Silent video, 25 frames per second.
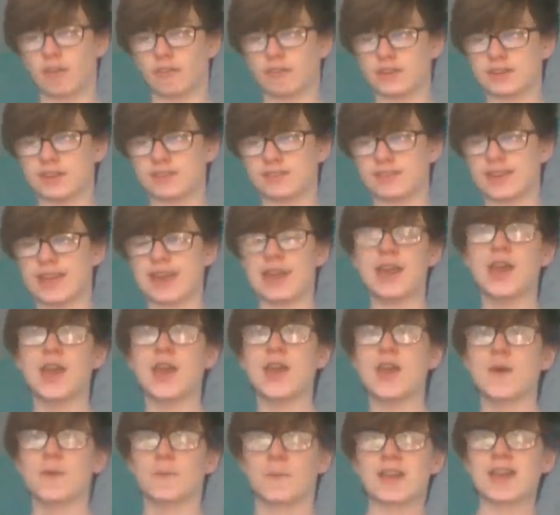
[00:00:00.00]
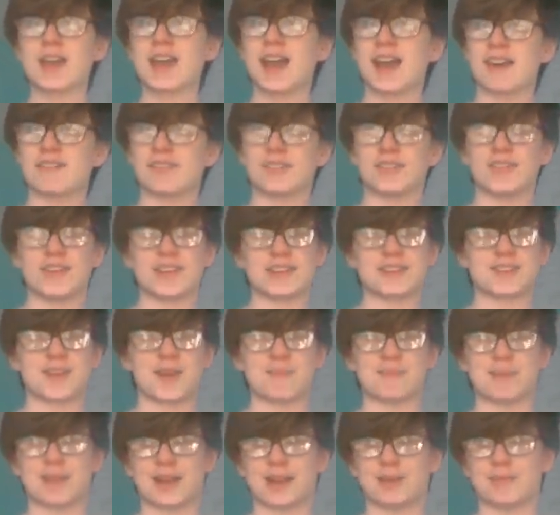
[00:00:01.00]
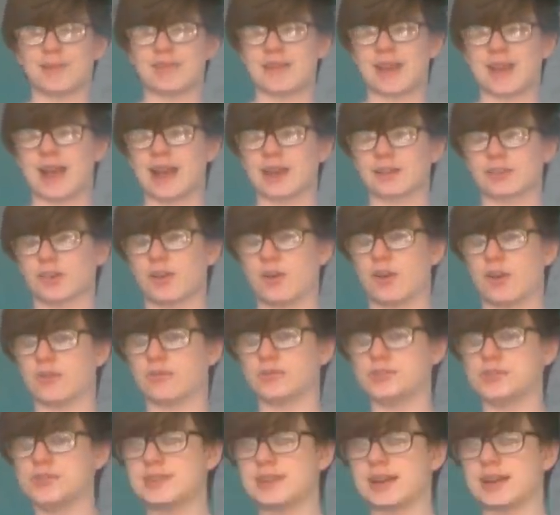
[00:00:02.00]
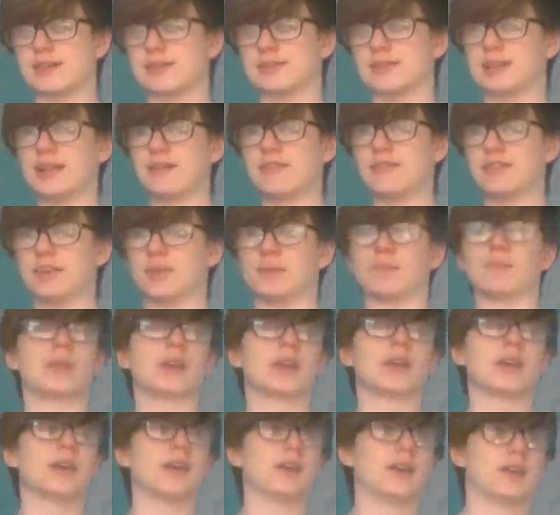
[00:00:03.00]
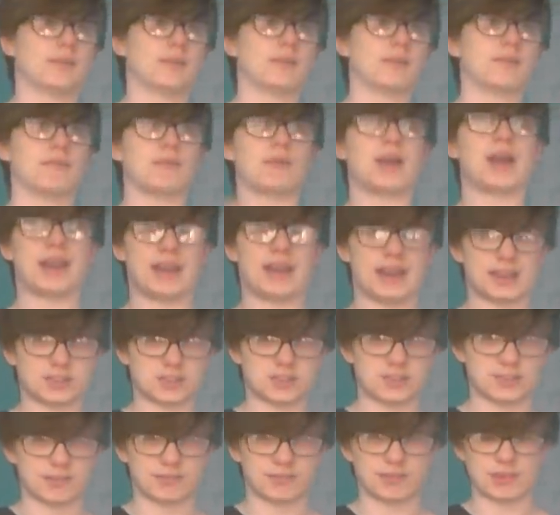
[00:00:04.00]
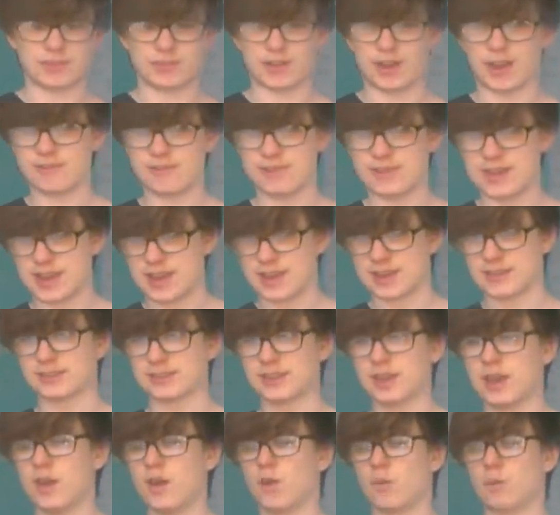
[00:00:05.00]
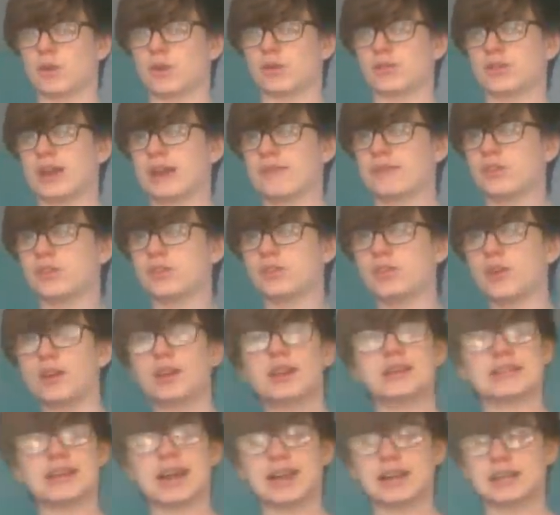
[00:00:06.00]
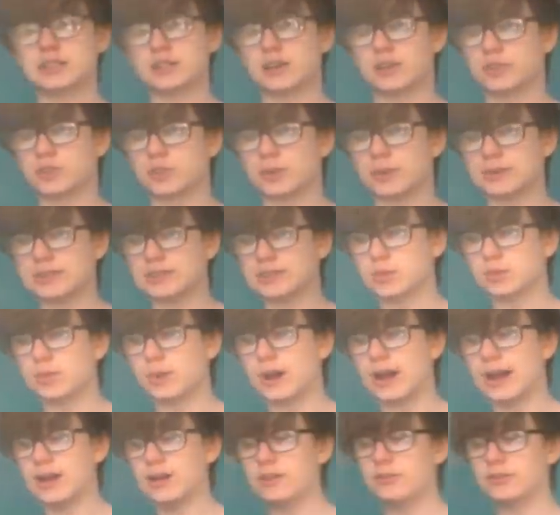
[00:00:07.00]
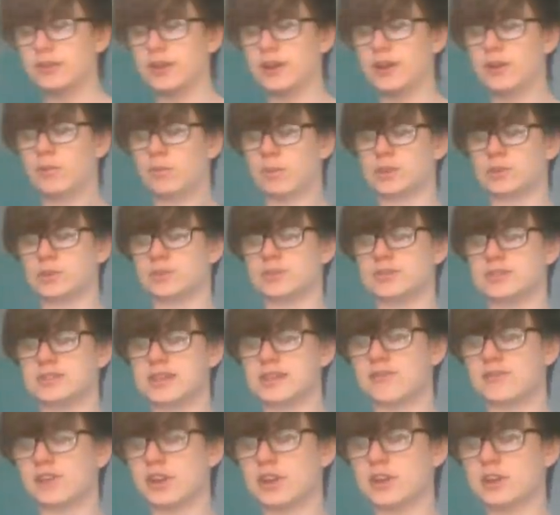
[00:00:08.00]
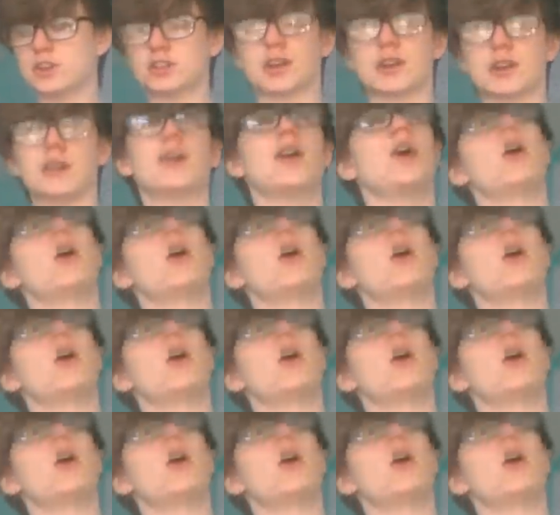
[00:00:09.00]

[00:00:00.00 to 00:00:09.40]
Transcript: obviously, we have the Fixed Term Parliaments Act of 2011, elections every 5 years. We also have the Scotland Act of 2012, which was devolution,